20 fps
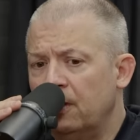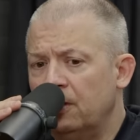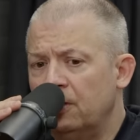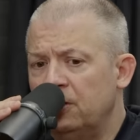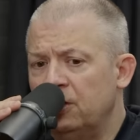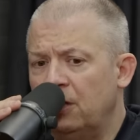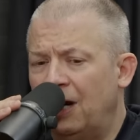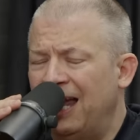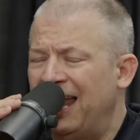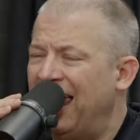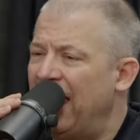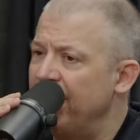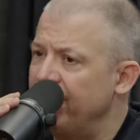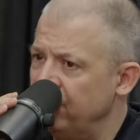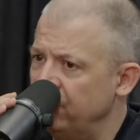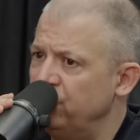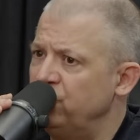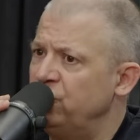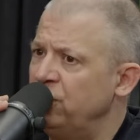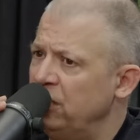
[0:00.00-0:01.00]
you know, I
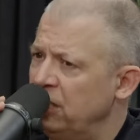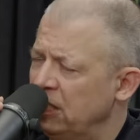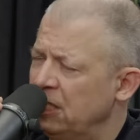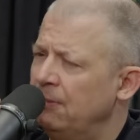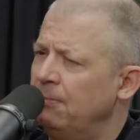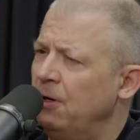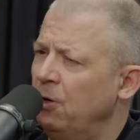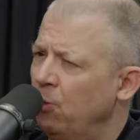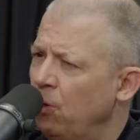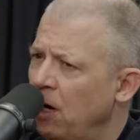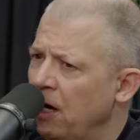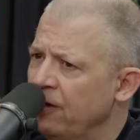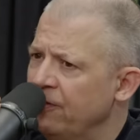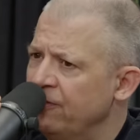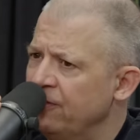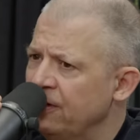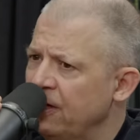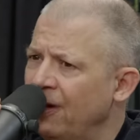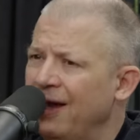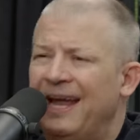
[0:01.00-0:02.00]
haven't cheated on my
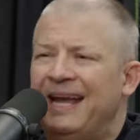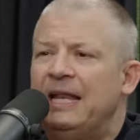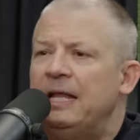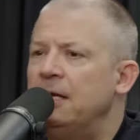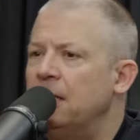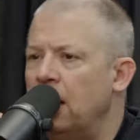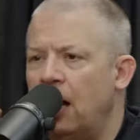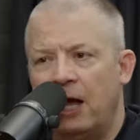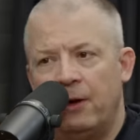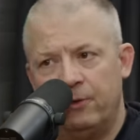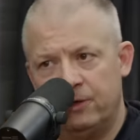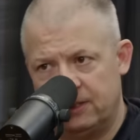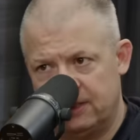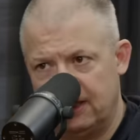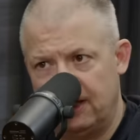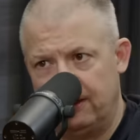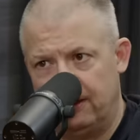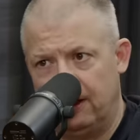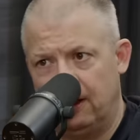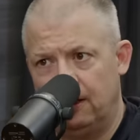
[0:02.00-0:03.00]
wife. Now, any guy would
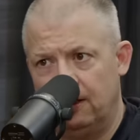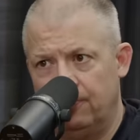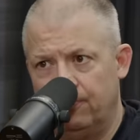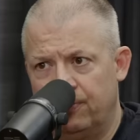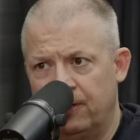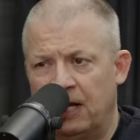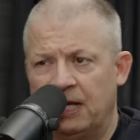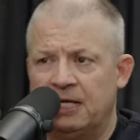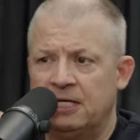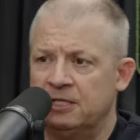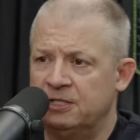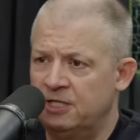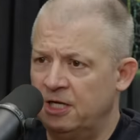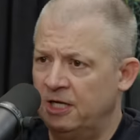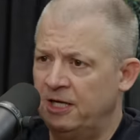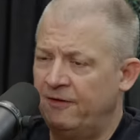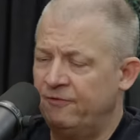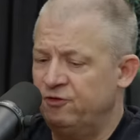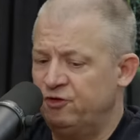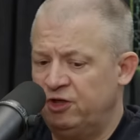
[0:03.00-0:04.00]
say that, but I can tell
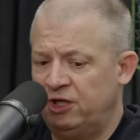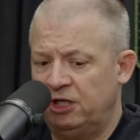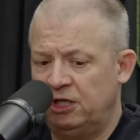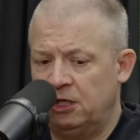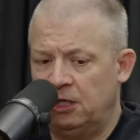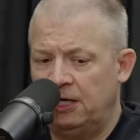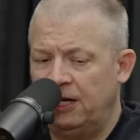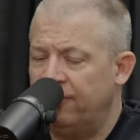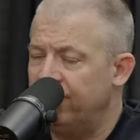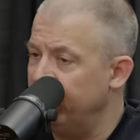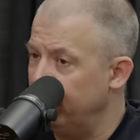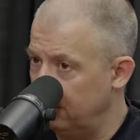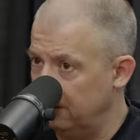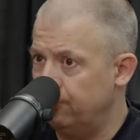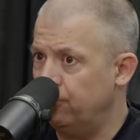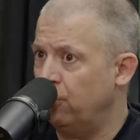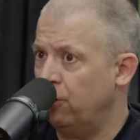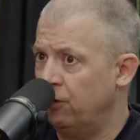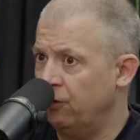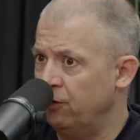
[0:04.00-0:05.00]
you, I've cheated on every other
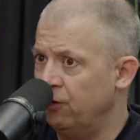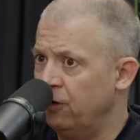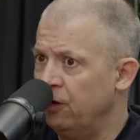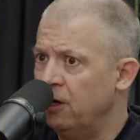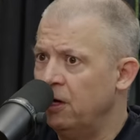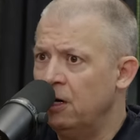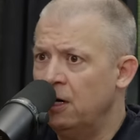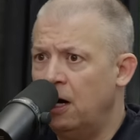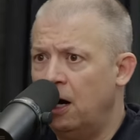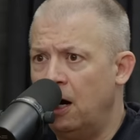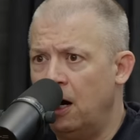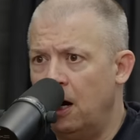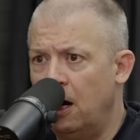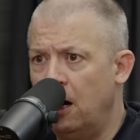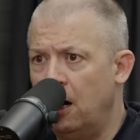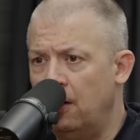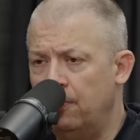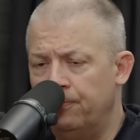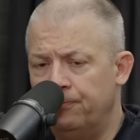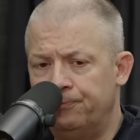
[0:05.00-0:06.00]
partner.
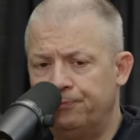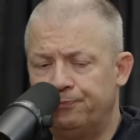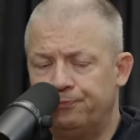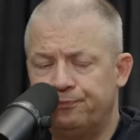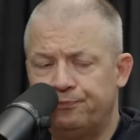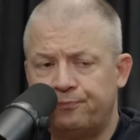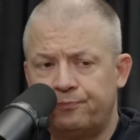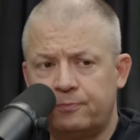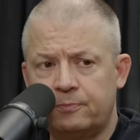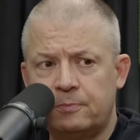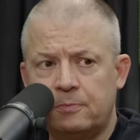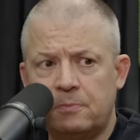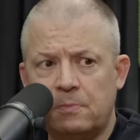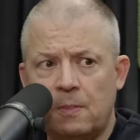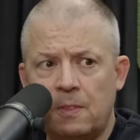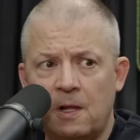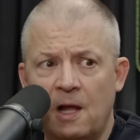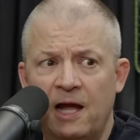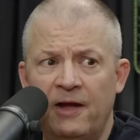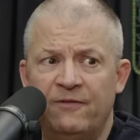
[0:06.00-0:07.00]
Um,
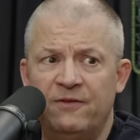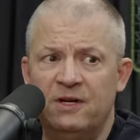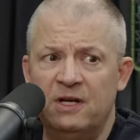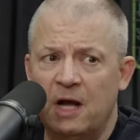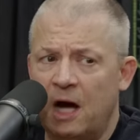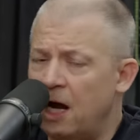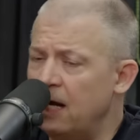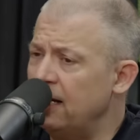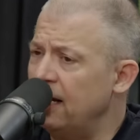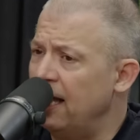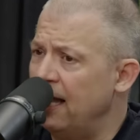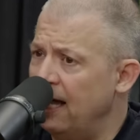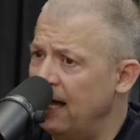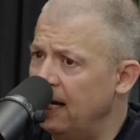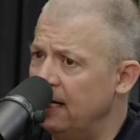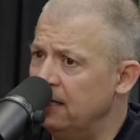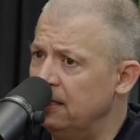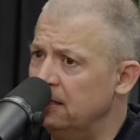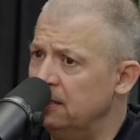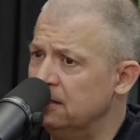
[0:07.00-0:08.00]
I have not
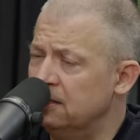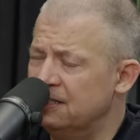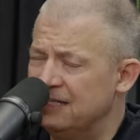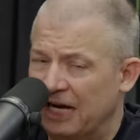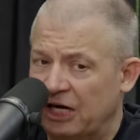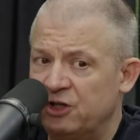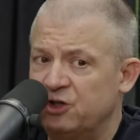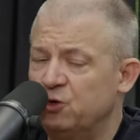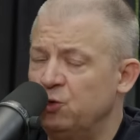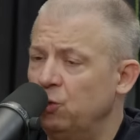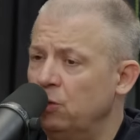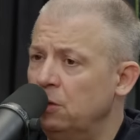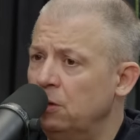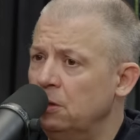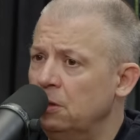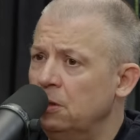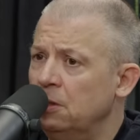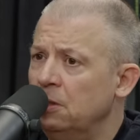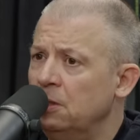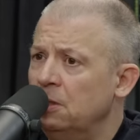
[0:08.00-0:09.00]
had sexual